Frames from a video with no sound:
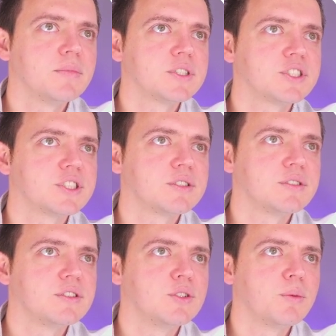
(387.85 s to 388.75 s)
Let's just
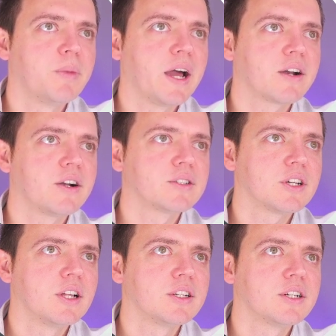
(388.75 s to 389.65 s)
do background
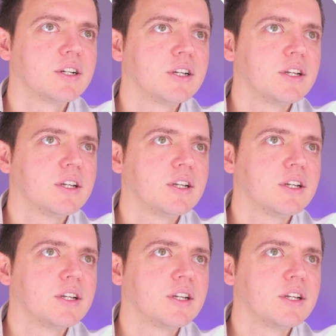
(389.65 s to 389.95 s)
color.